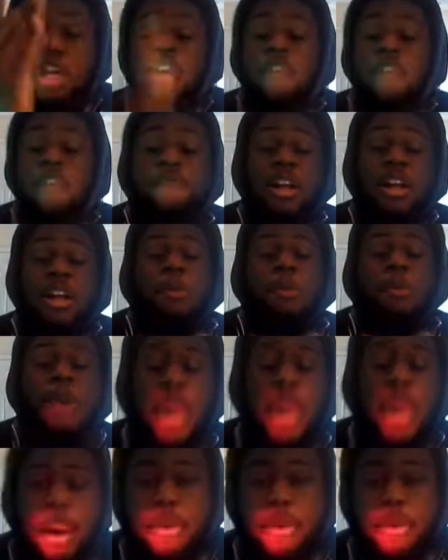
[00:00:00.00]
Fucked up her
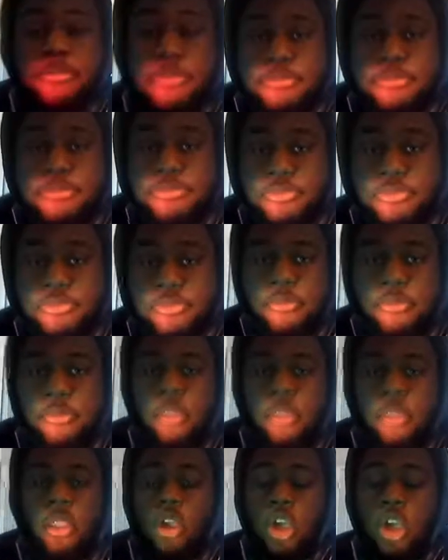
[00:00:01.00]
hair.
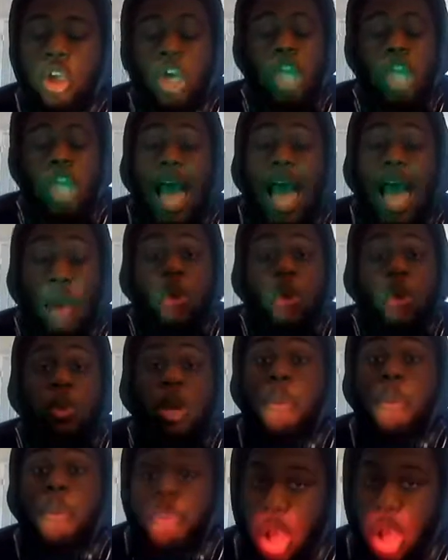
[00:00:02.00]
I would
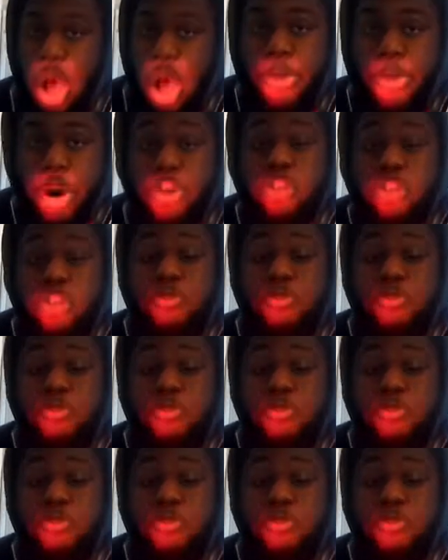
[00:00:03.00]
want to blow up Earth